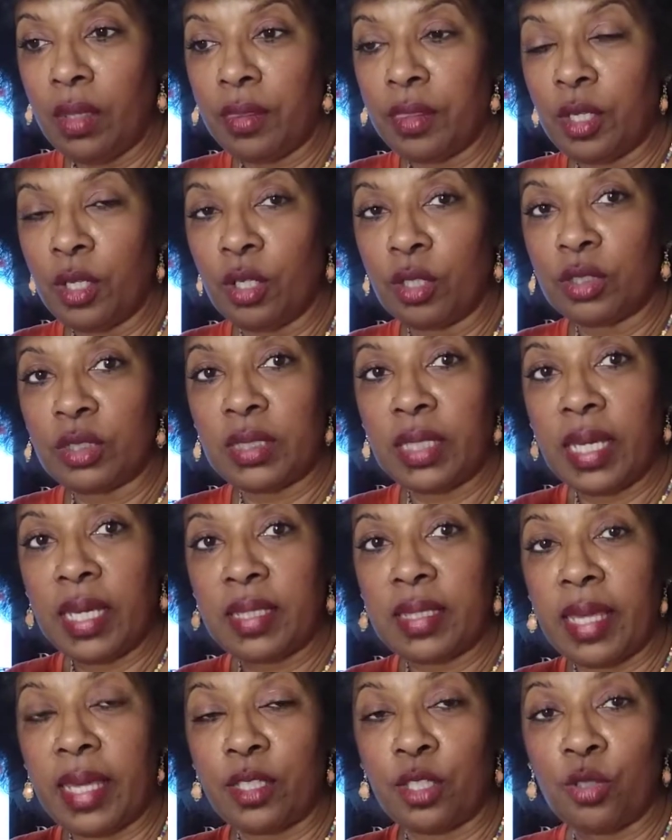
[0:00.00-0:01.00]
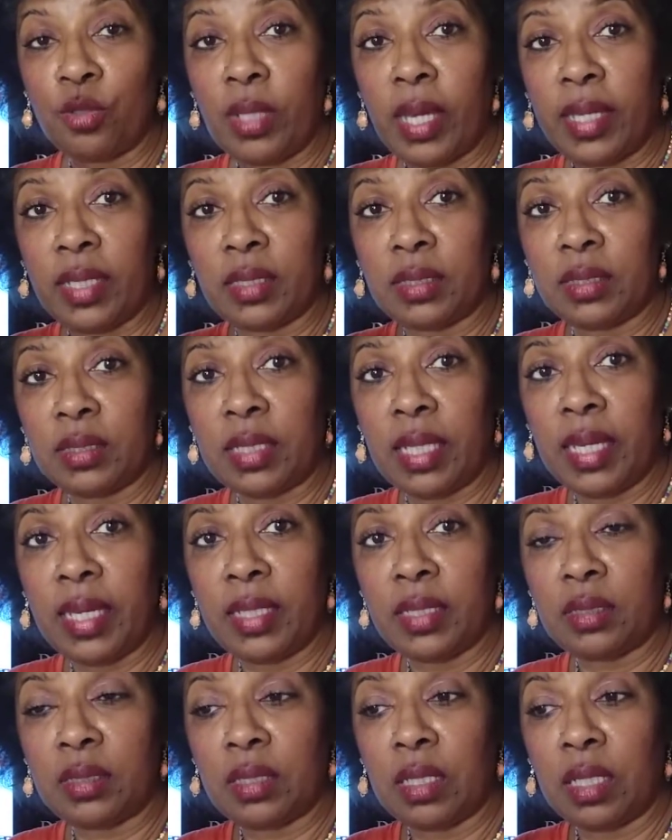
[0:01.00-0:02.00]
they're saying that United
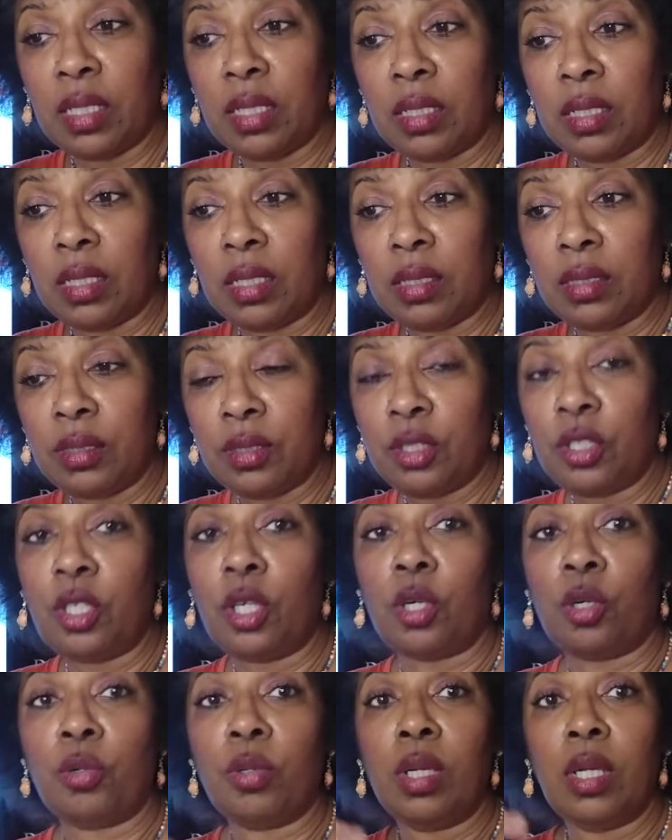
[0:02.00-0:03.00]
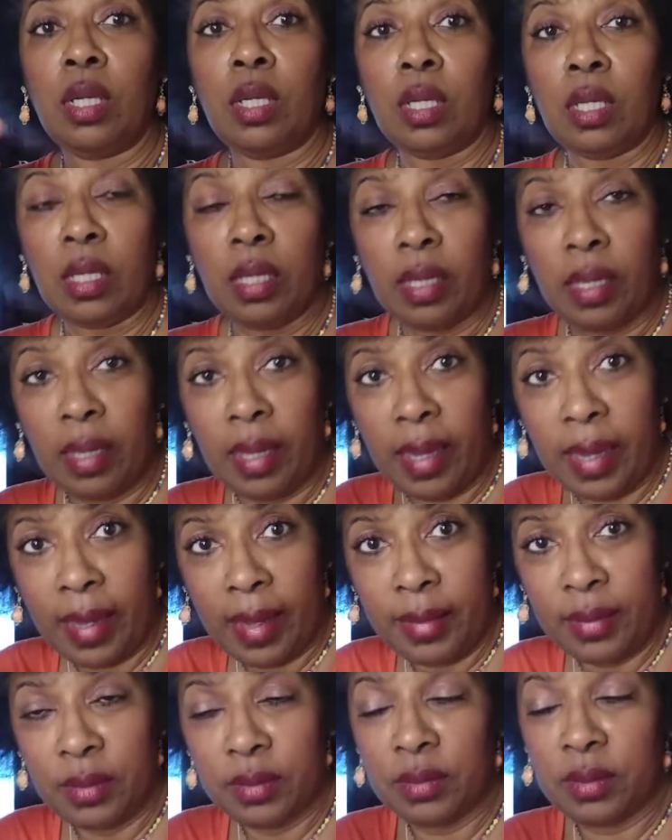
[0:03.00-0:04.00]
States, you know,
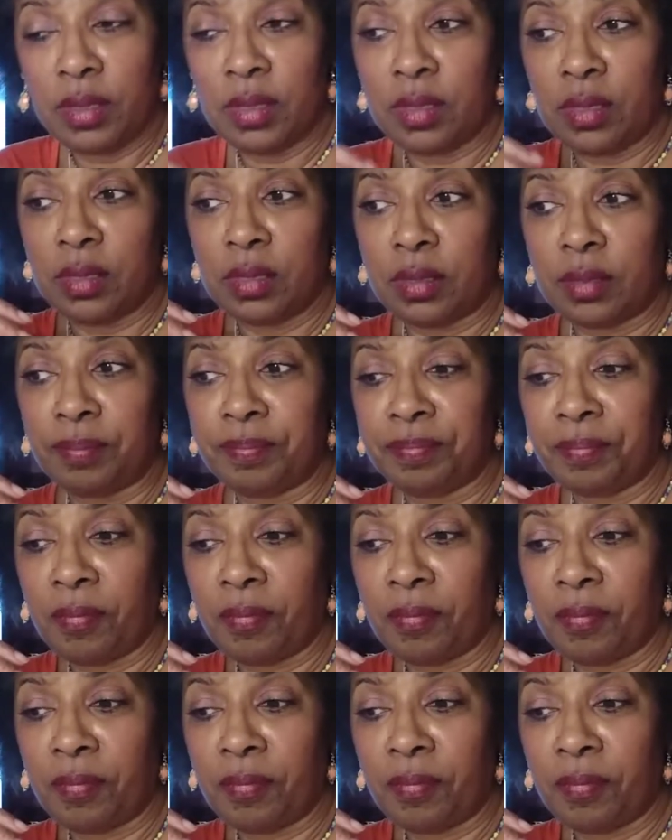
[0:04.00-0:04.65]
uh,